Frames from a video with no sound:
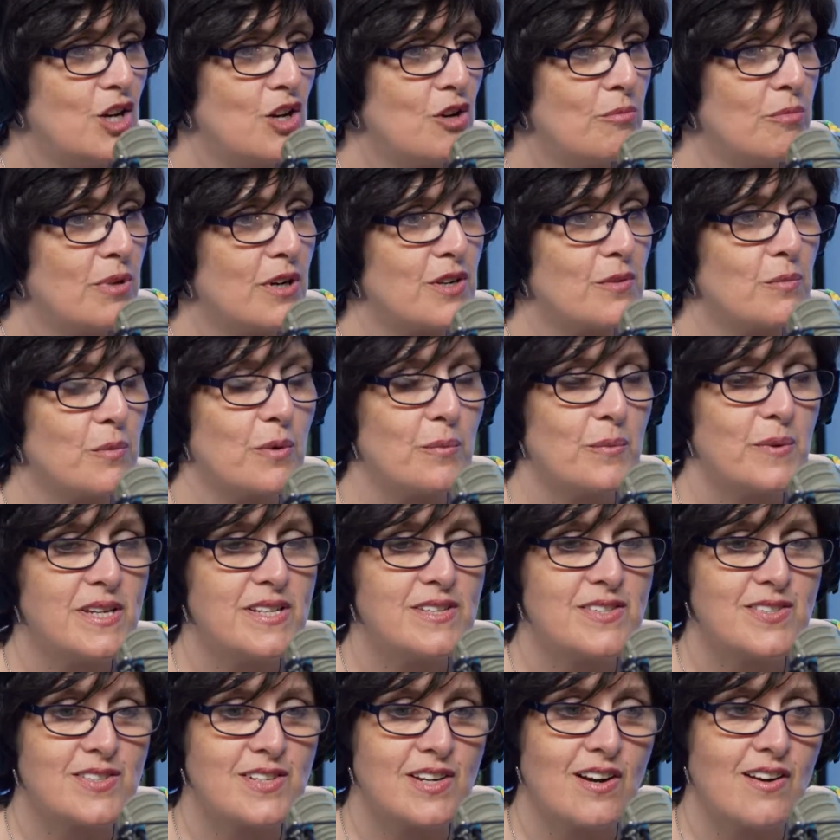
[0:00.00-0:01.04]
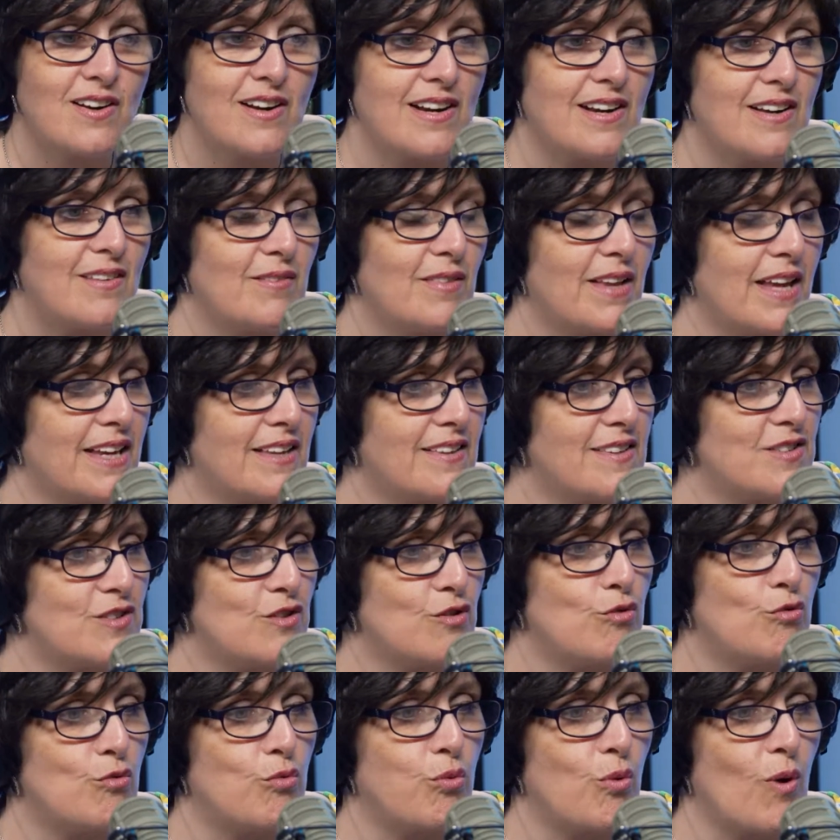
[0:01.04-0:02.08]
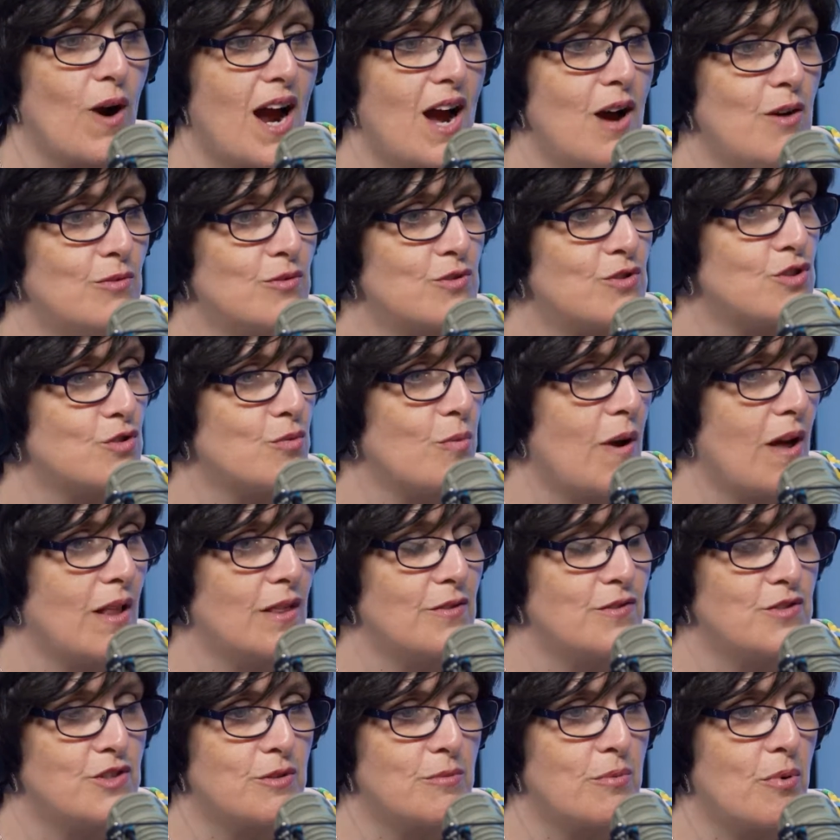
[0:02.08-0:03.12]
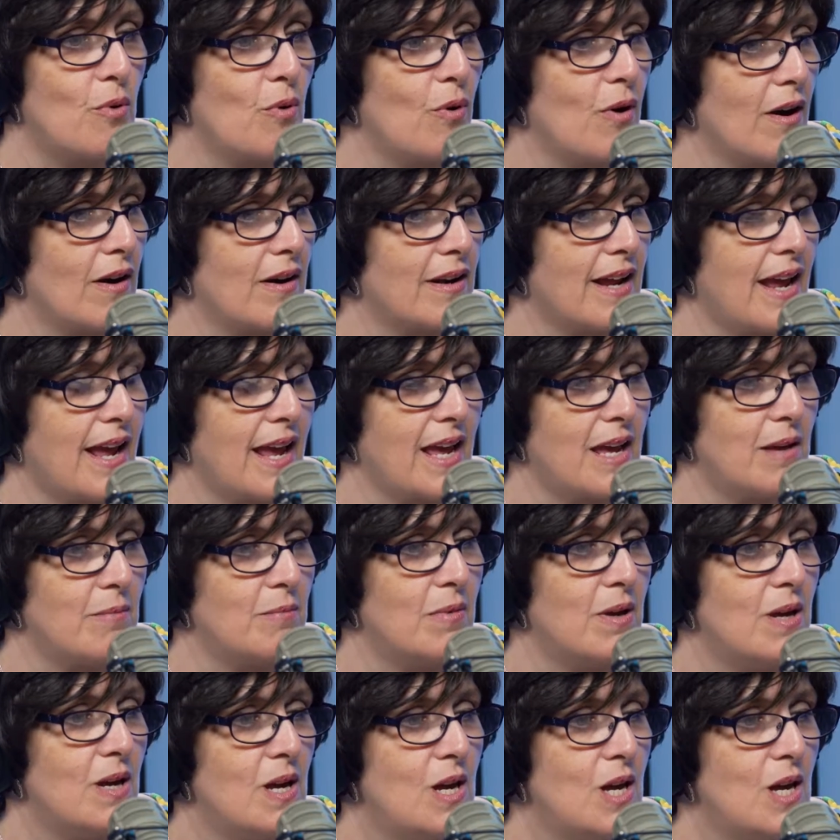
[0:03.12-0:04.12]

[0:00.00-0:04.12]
But when we started, like this groundswell of support came